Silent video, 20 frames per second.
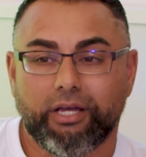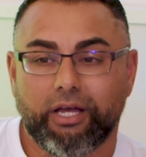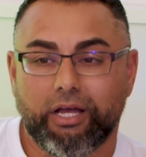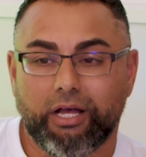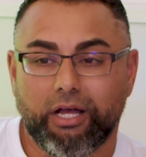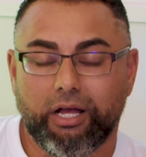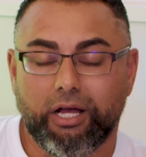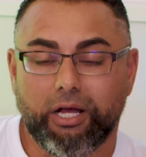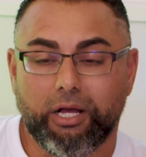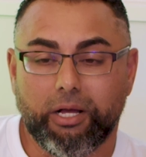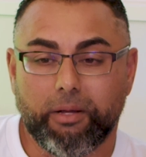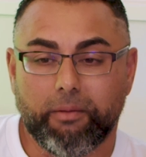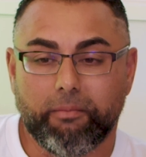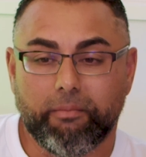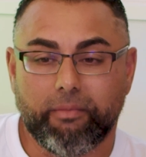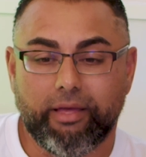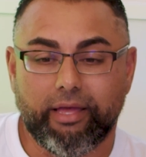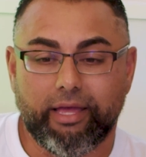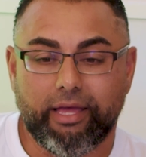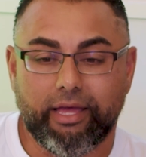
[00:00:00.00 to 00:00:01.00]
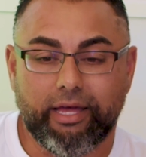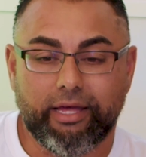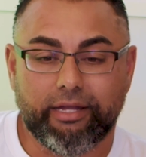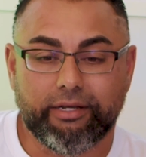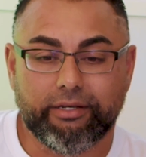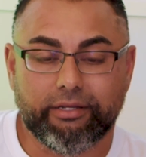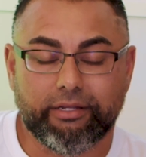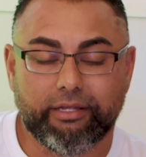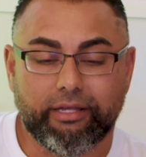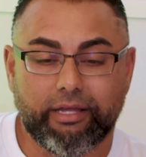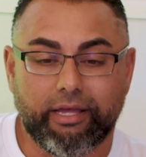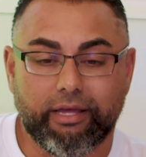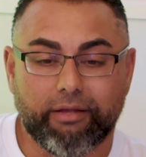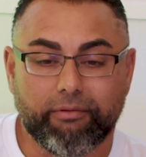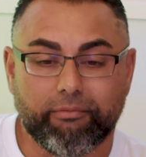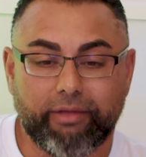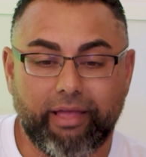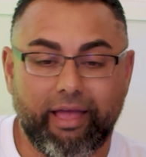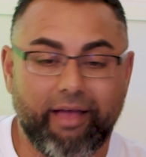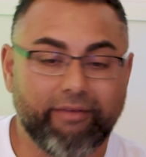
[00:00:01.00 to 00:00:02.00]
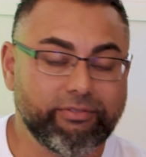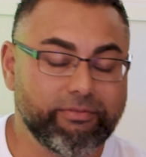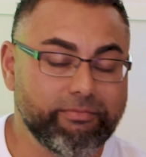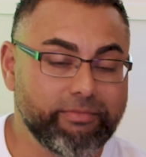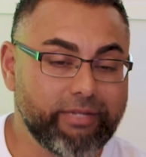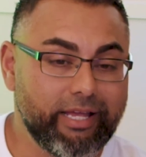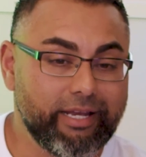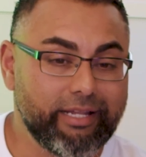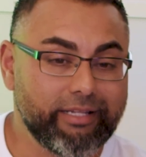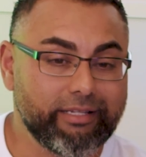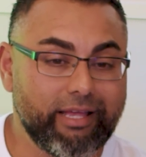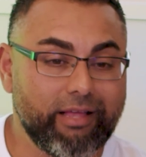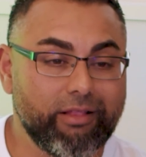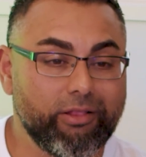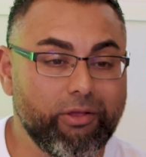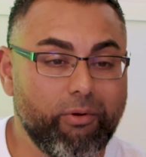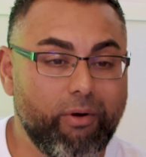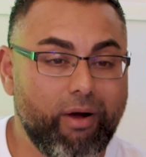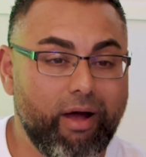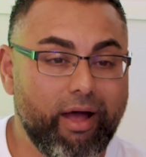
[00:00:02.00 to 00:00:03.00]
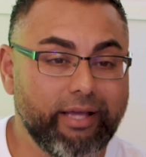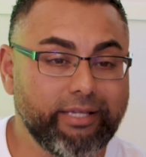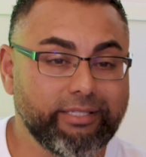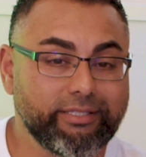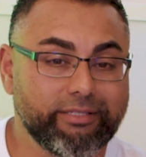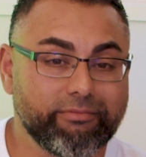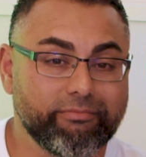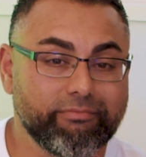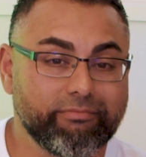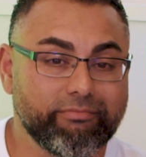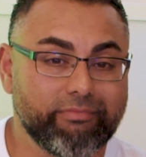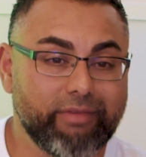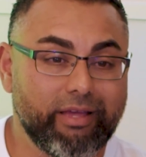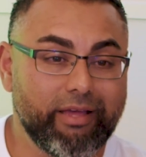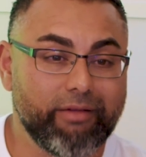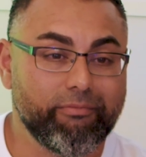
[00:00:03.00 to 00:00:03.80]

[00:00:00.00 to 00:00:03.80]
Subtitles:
And we have some tenant LOIs and